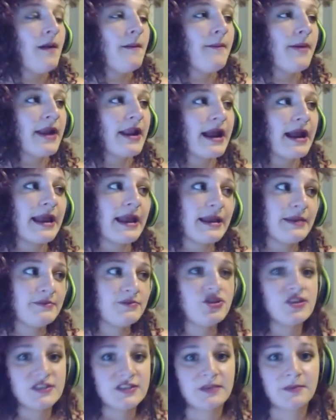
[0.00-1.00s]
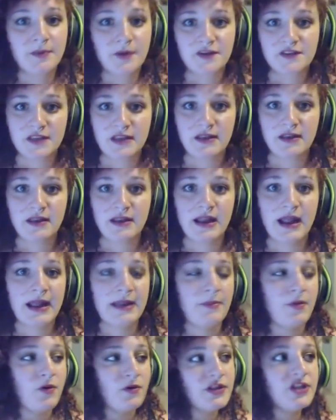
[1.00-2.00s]
but i am just a person and i
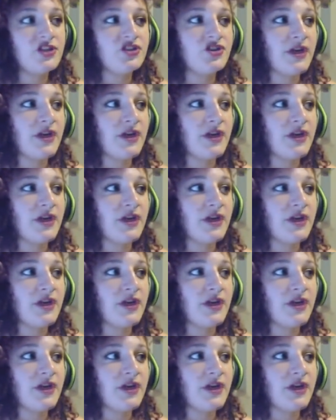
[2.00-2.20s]
am only mm-hmm.